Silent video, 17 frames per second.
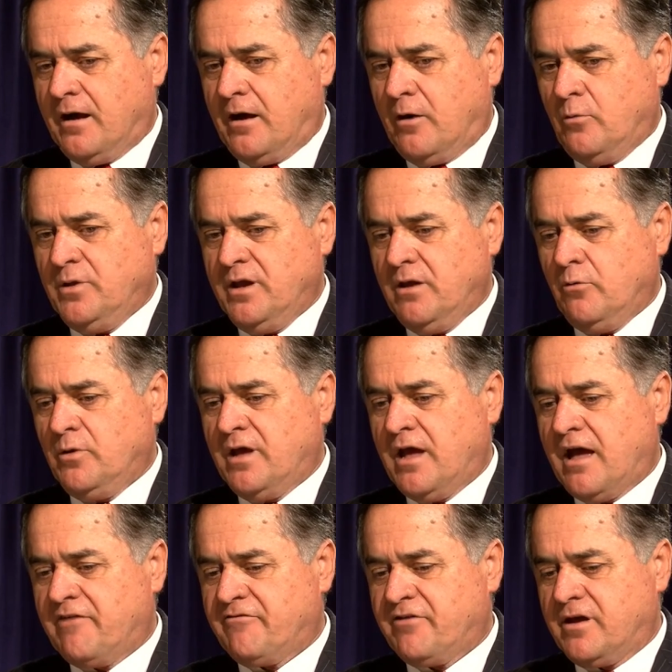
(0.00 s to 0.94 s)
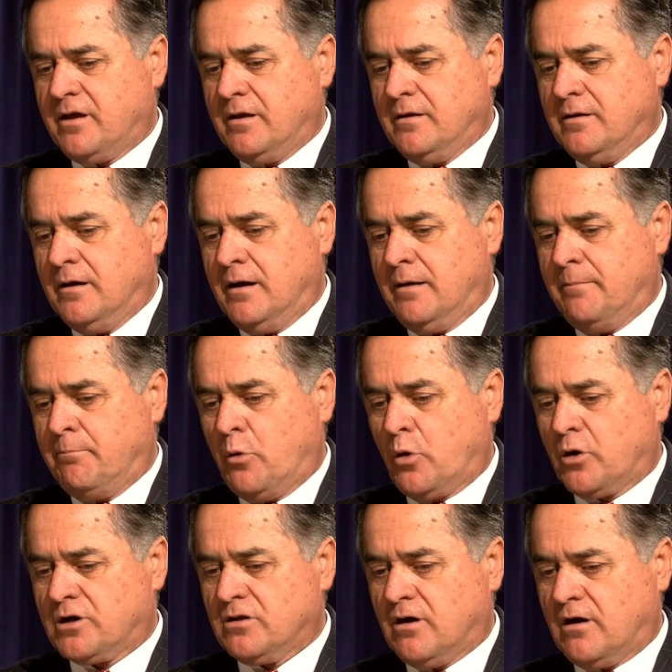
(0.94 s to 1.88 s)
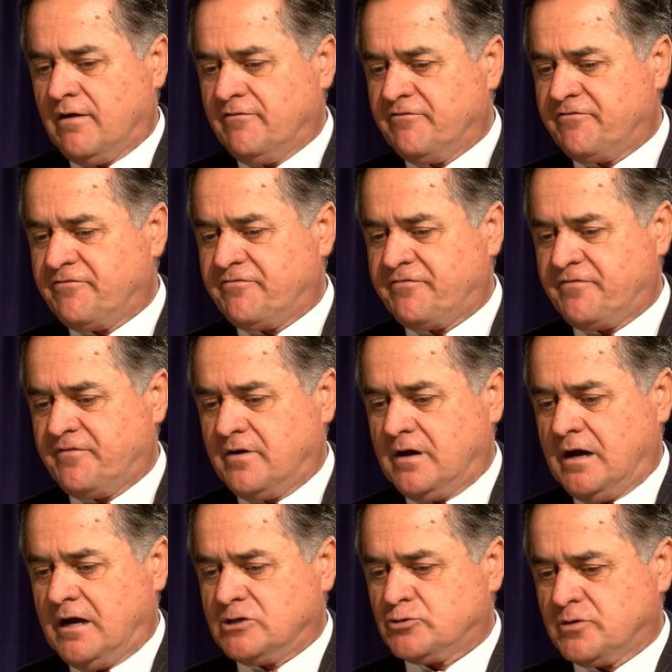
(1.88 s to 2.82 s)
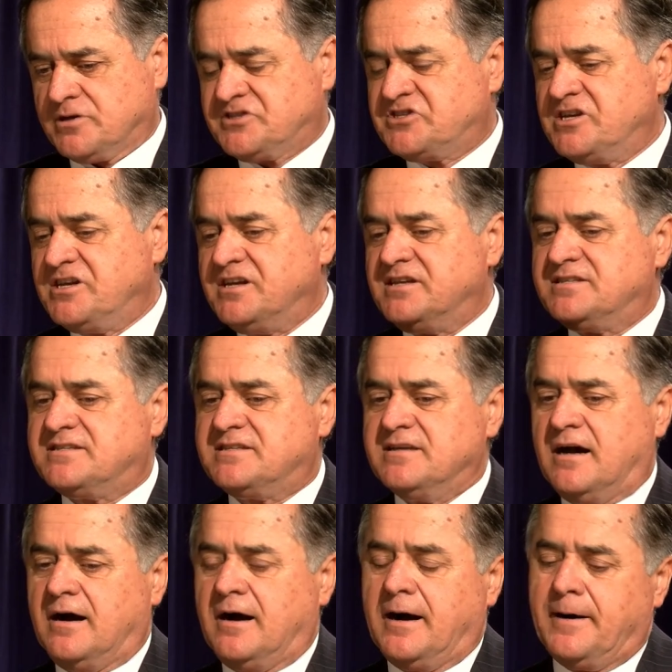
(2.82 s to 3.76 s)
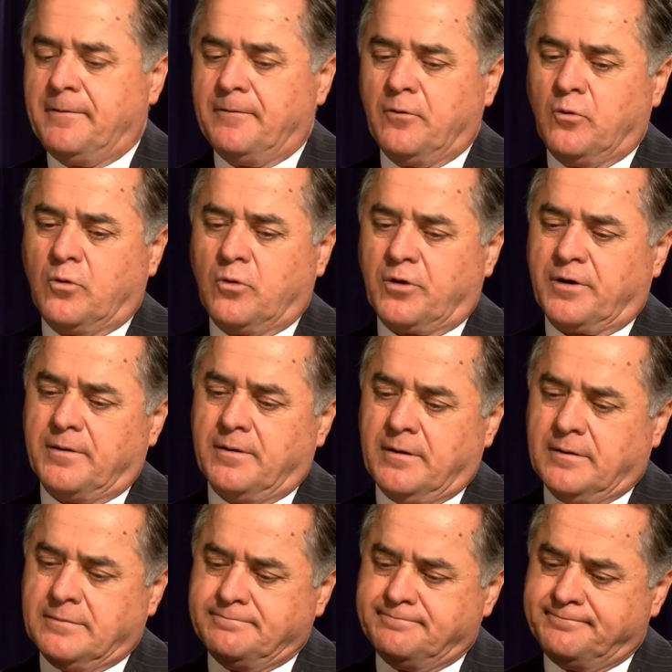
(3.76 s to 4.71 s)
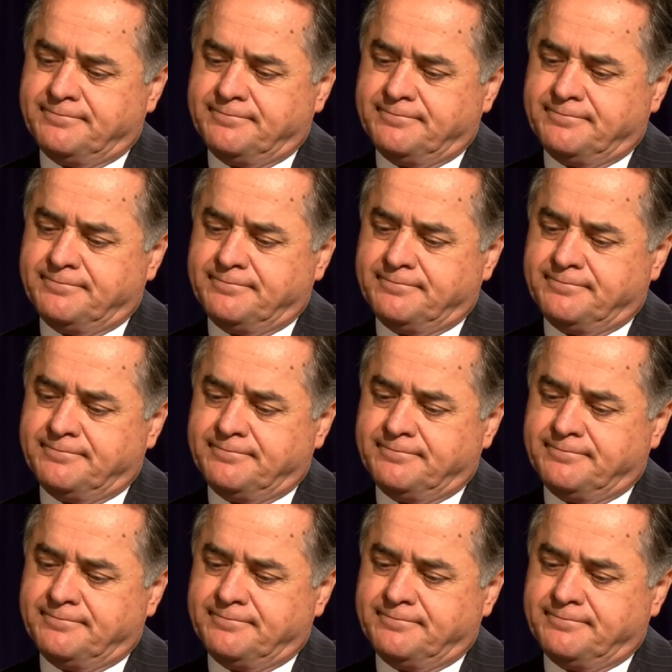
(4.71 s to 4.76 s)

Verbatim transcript: we, we have a, a board of trustees or